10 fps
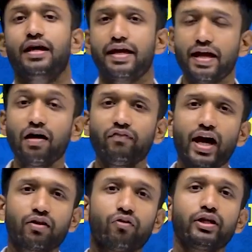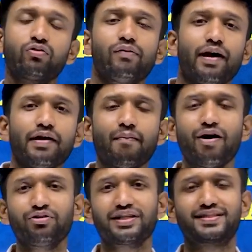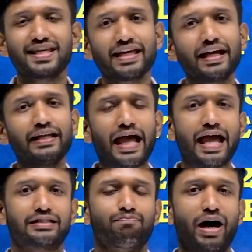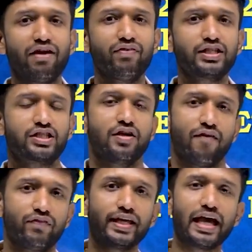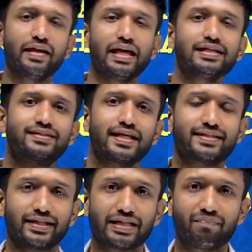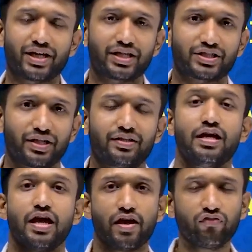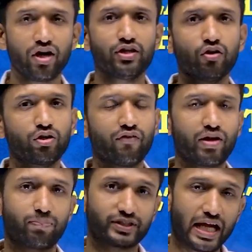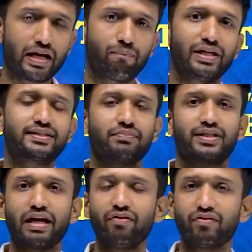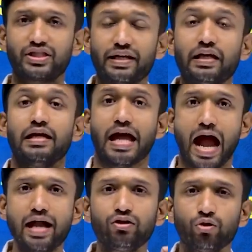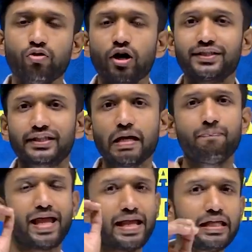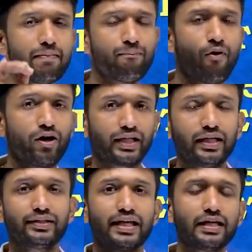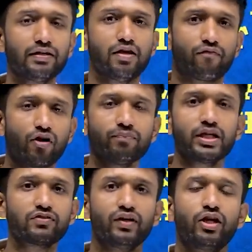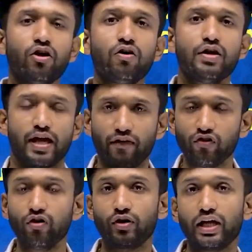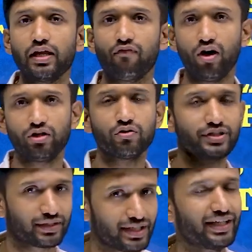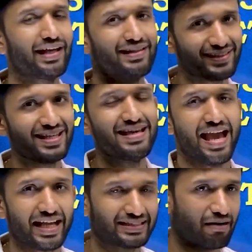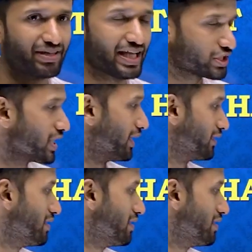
Here we are going to learn about the secret hacks by which we can ace this examination. If you are new to our channel, please subscribe our channel and do not skip any important thing from this video if you really want to succeed in the examination.